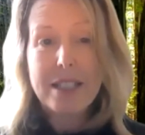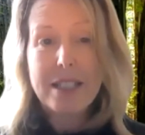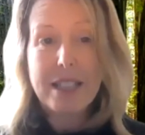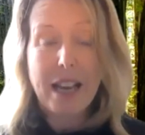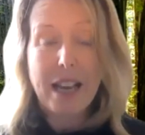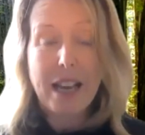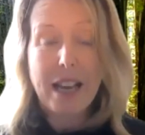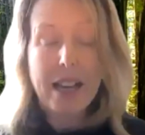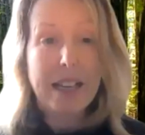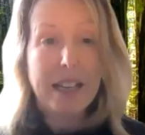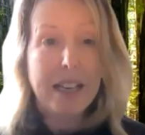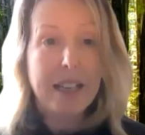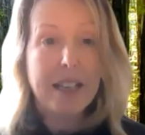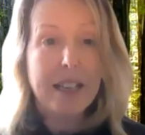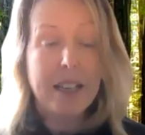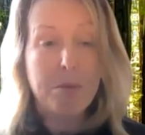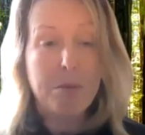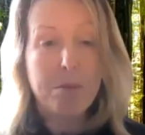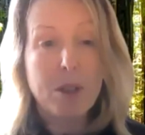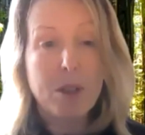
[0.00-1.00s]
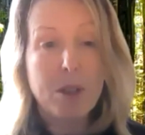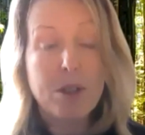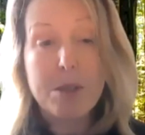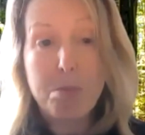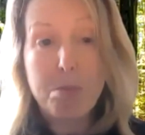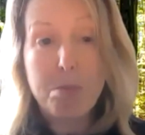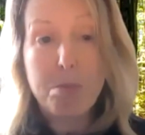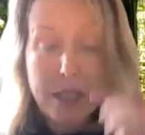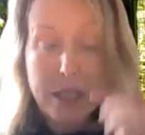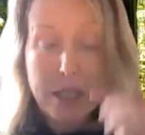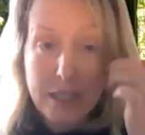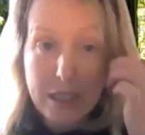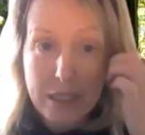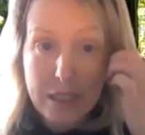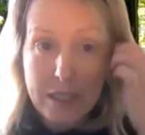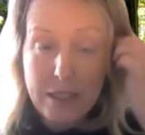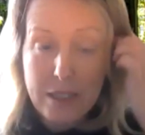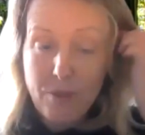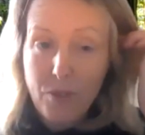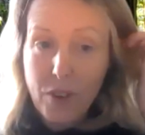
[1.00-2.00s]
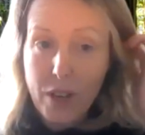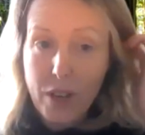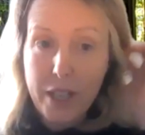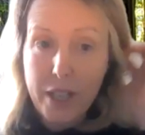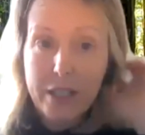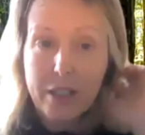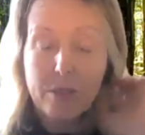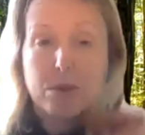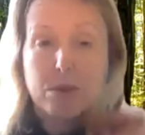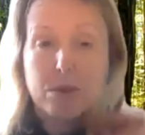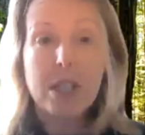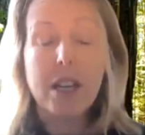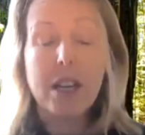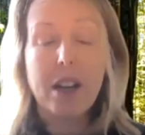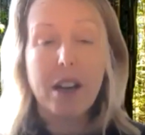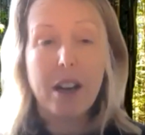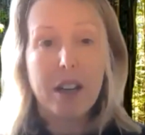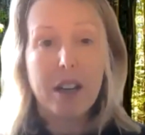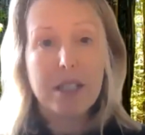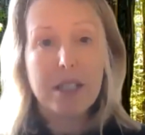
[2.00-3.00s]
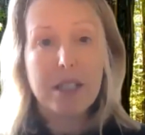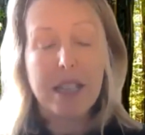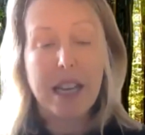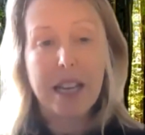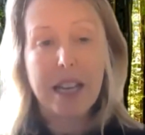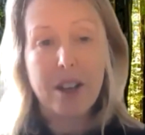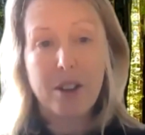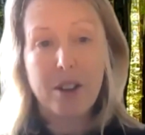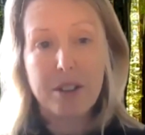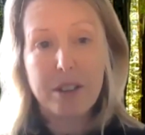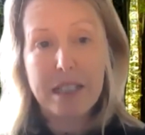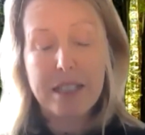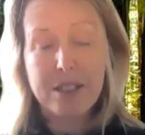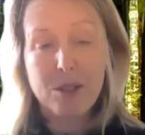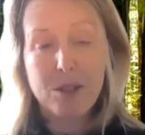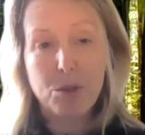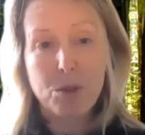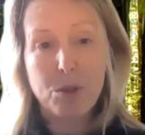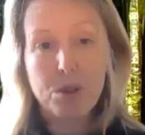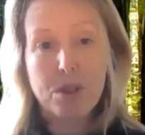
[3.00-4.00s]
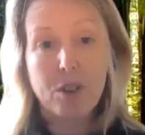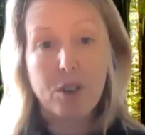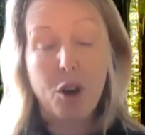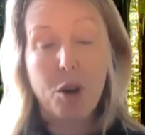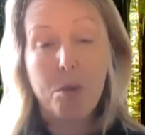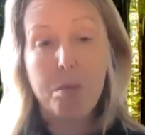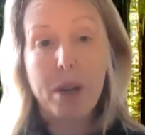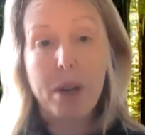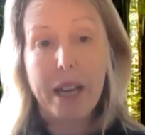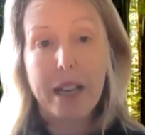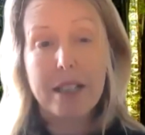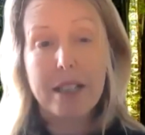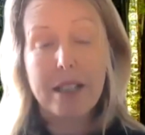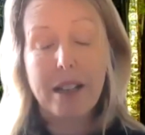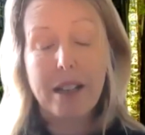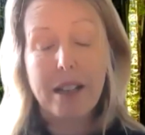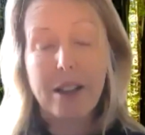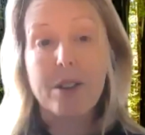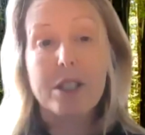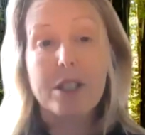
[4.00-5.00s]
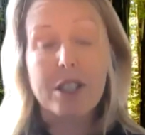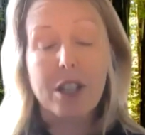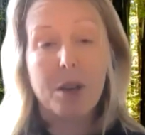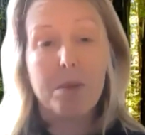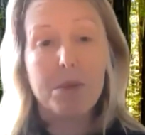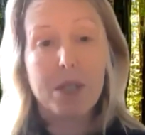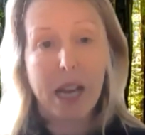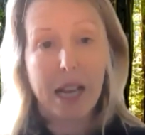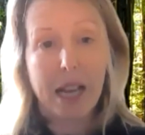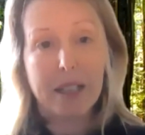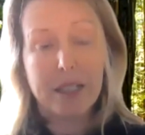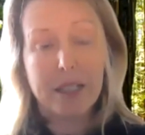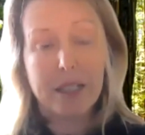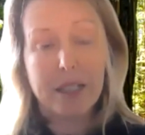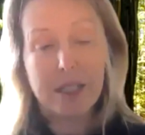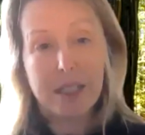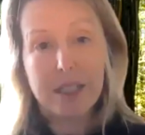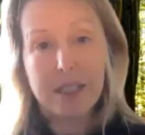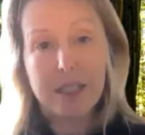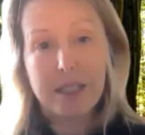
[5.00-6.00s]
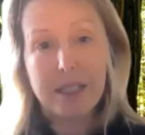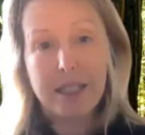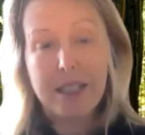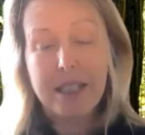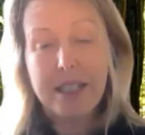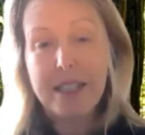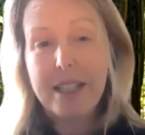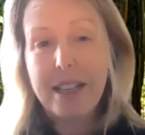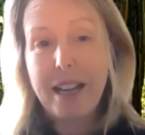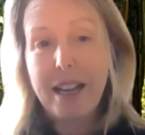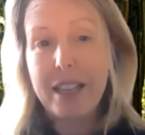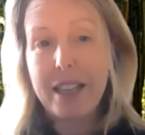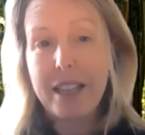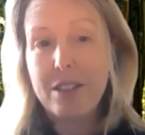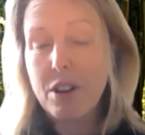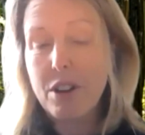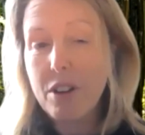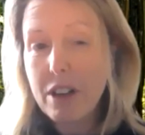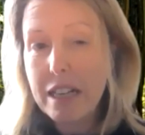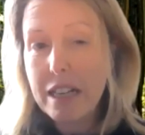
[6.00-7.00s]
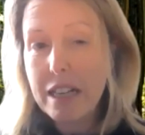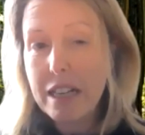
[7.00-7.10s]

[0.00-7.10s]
sadly, in most places, find it really hard to take on these sorts of complex, long-term challenges. And there are at